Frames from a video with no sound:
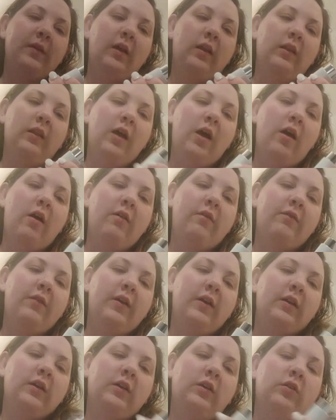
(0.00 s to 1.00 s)
love
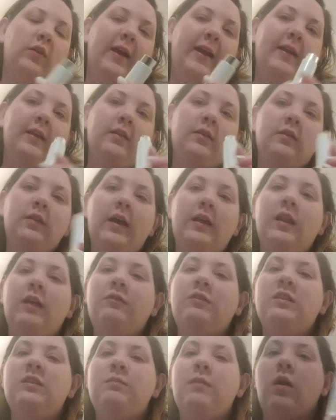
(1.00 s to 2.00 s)

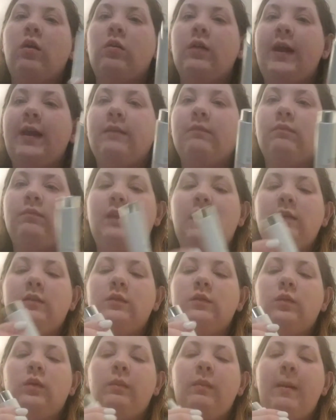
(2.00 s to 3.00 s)
to smell great. This
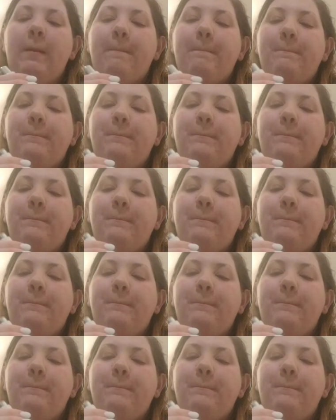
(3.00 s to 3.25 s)
is one of my